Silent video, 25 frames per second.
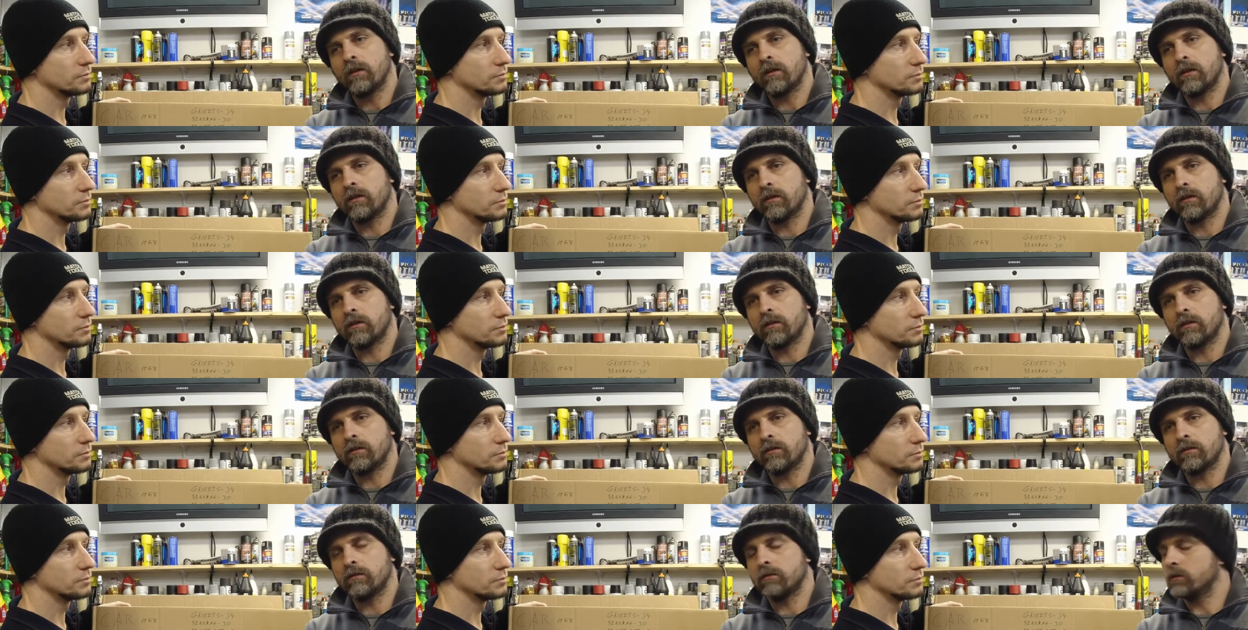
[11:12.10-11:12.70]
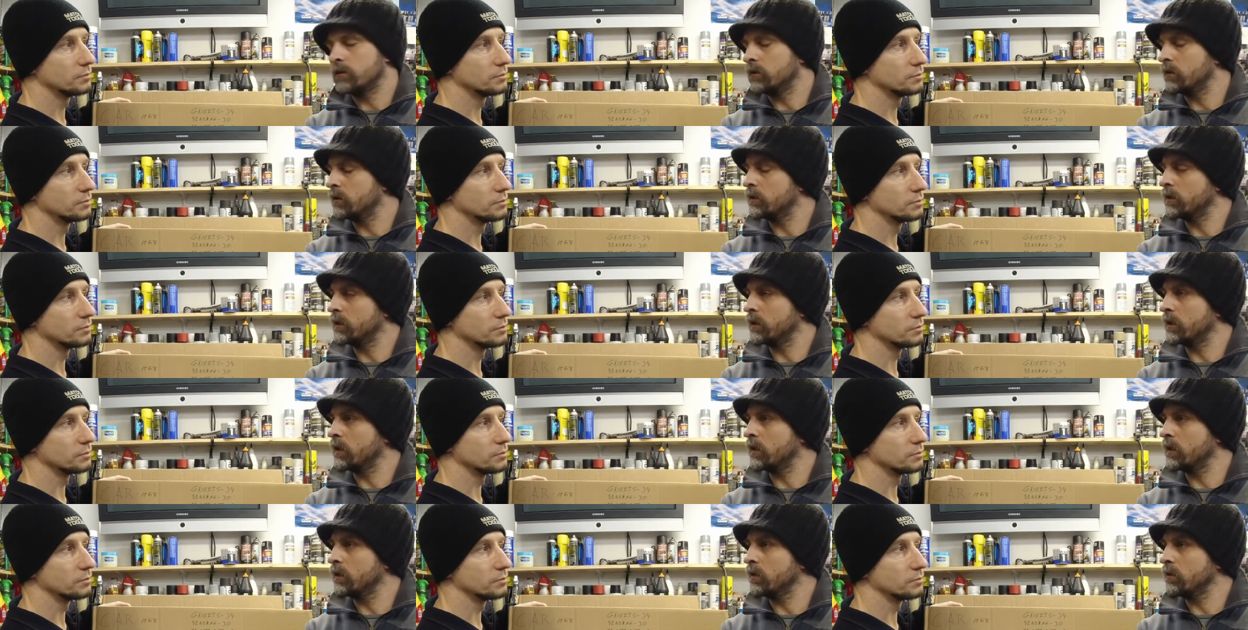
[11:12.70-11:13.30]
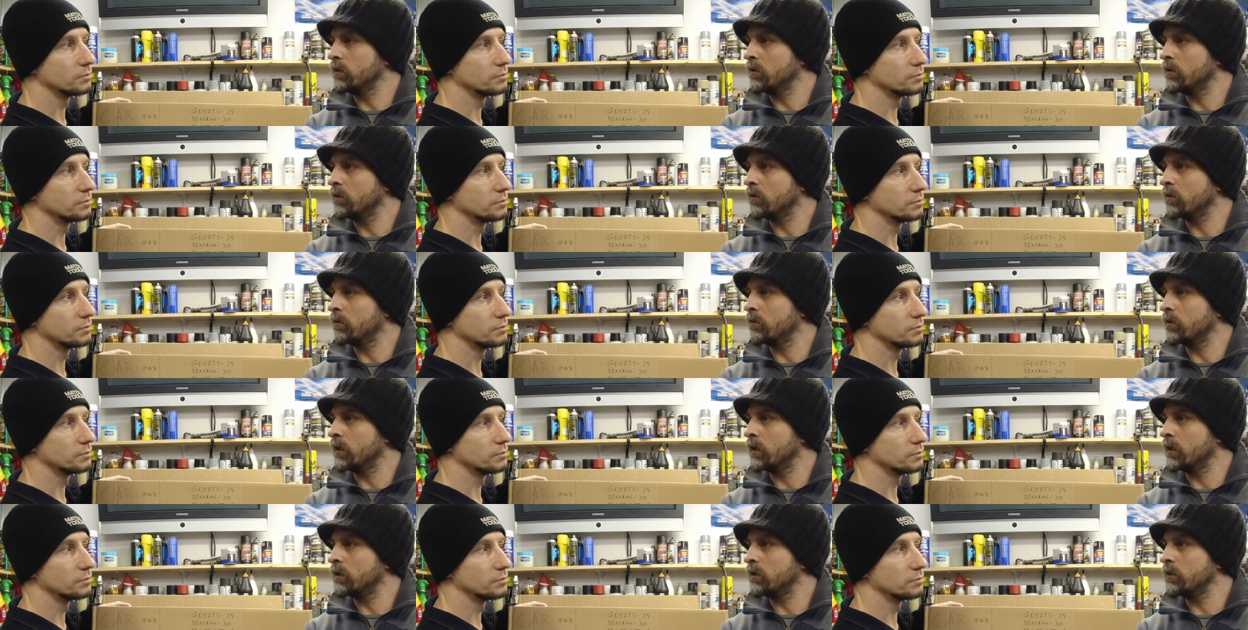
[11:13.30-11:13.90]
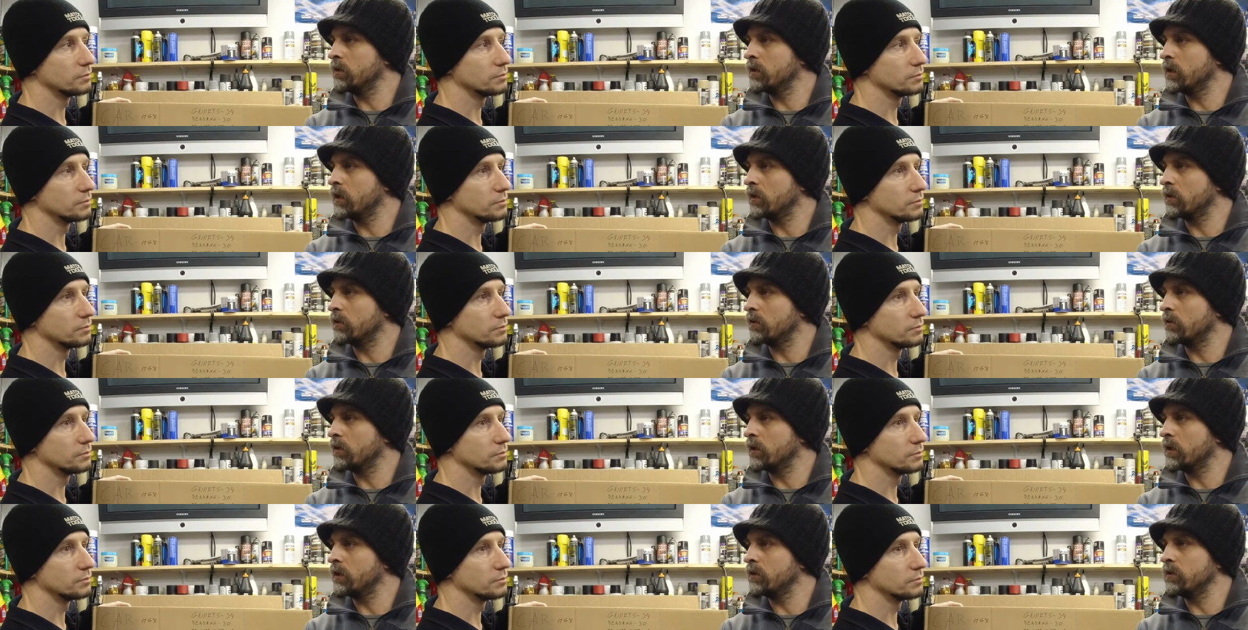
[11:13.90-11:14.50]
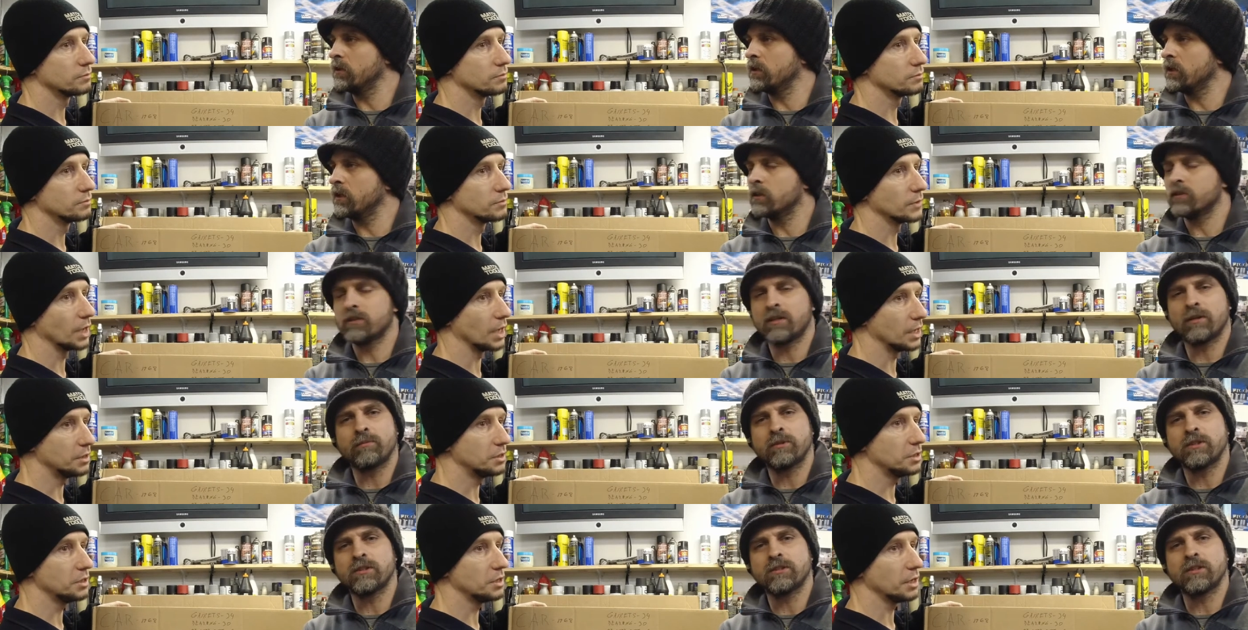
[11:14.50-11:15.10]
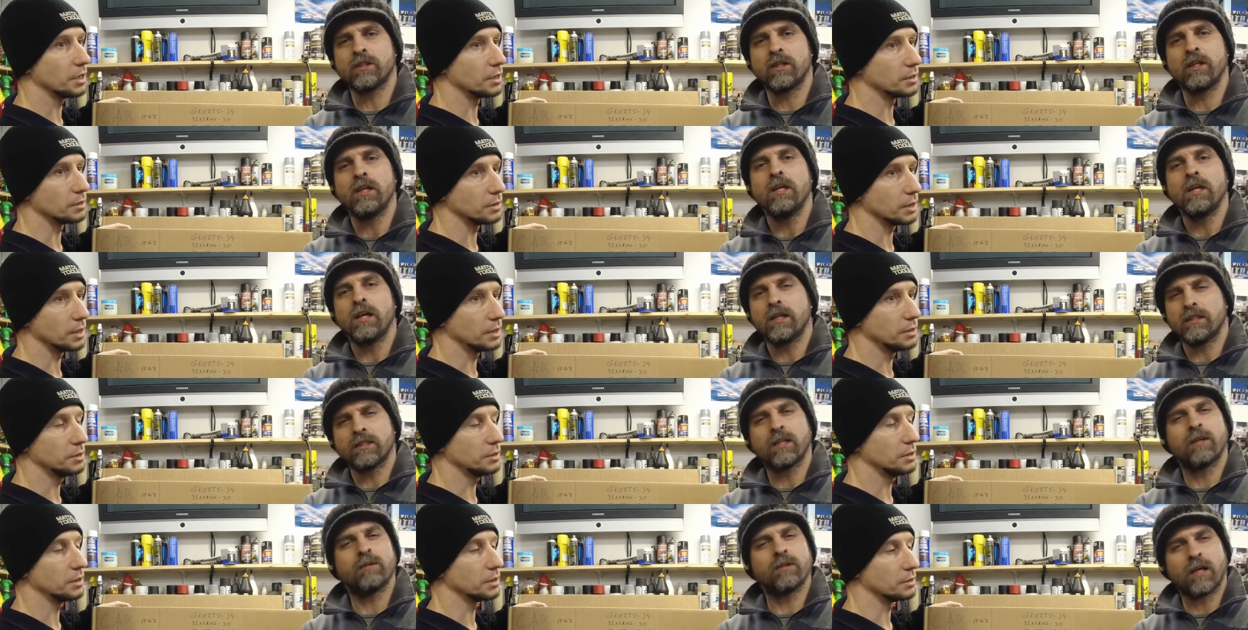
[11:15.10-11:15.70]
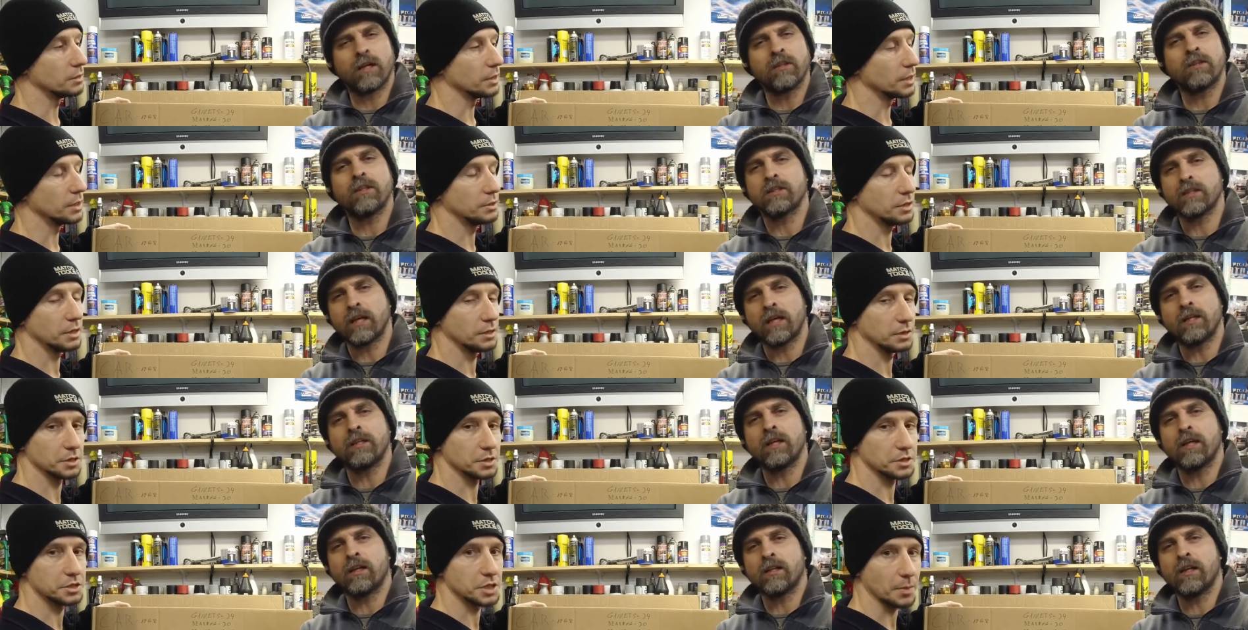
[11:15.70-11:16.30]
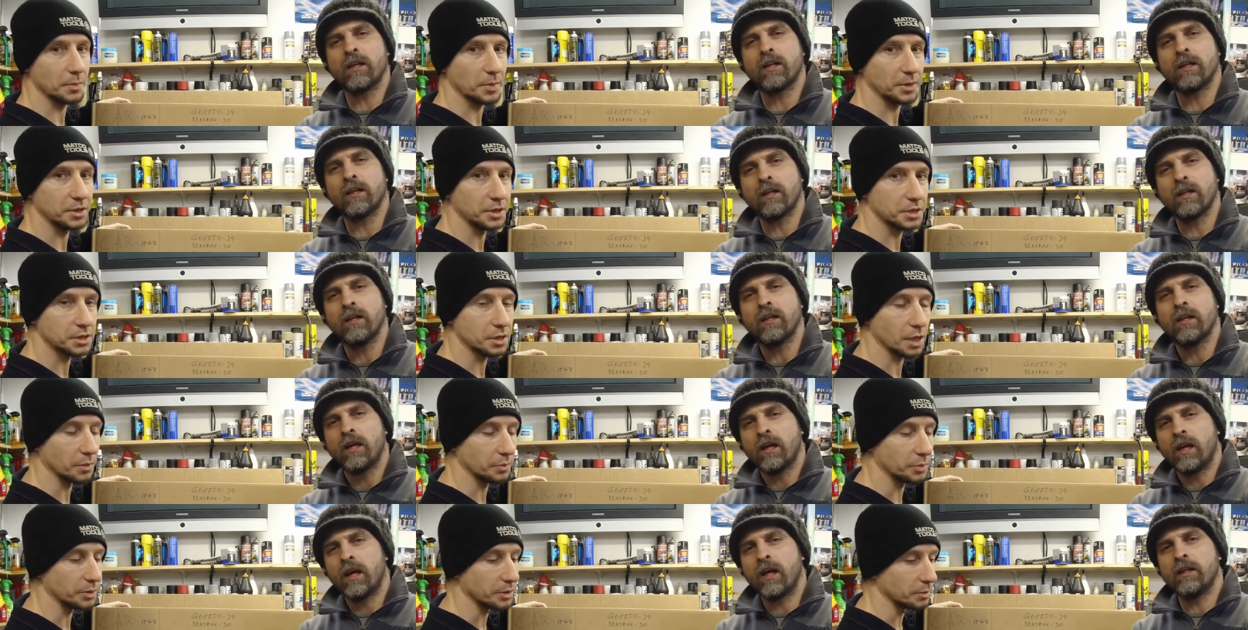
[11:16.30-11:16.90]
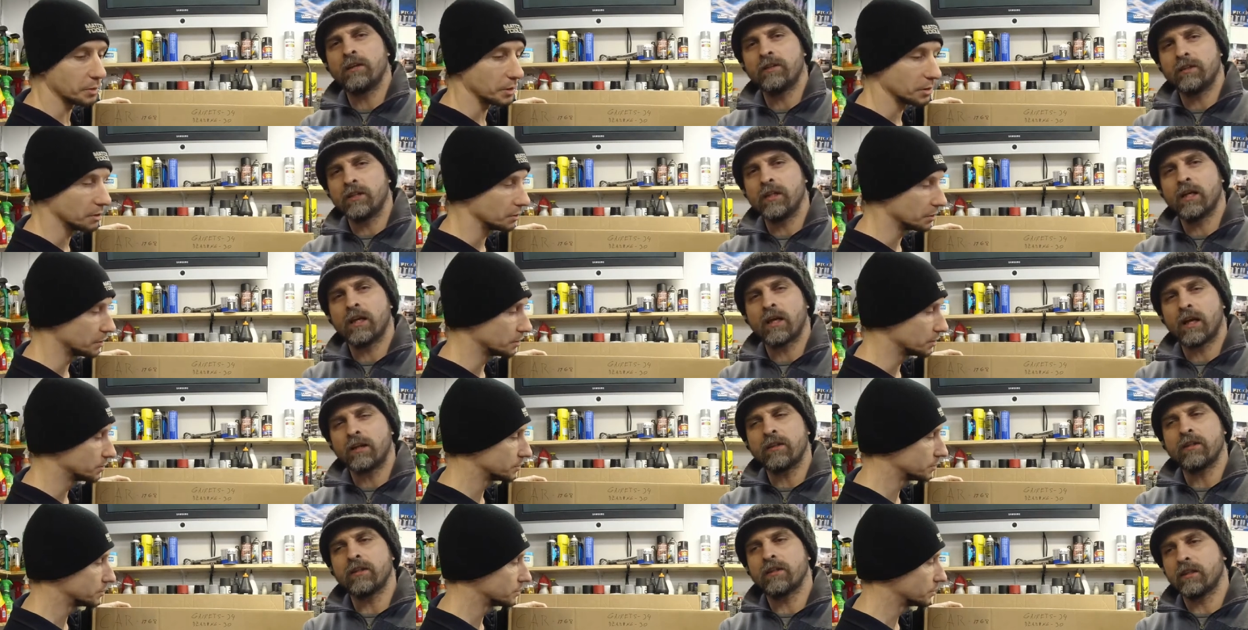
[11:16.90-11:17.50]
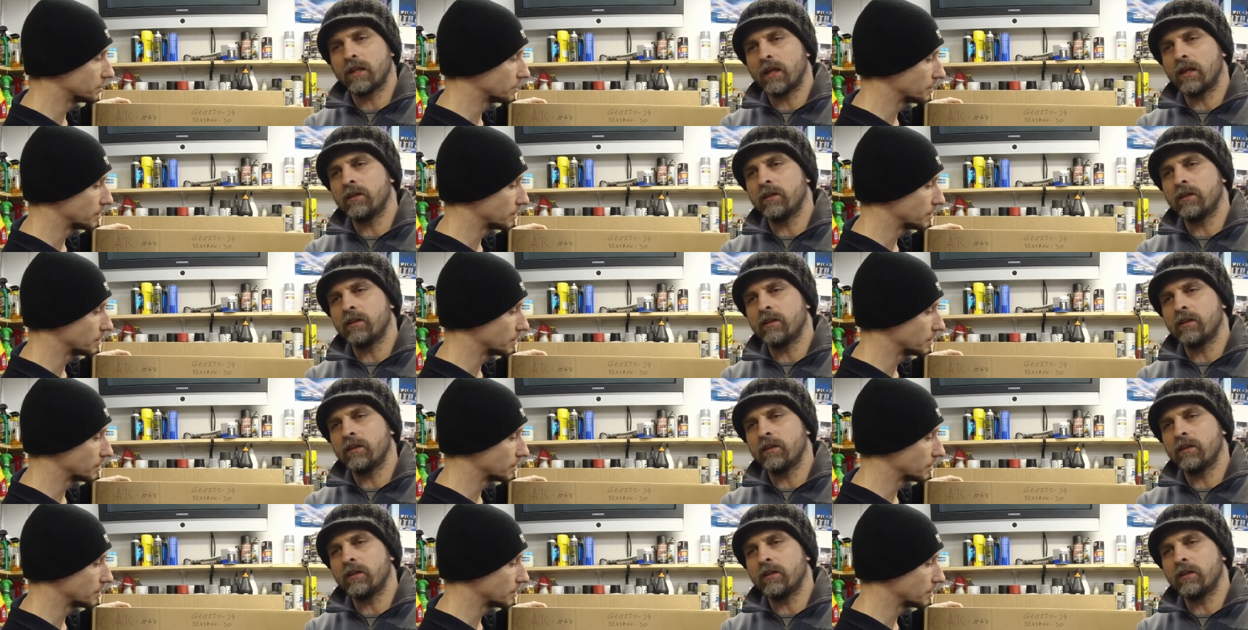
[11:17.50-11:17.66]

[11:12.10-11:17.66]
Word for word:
Speaker 1: Uh, NAK? Uh, no, NTN. NTN. NTN. NTN. So, I think NTN is a Japanese company. NTN. I think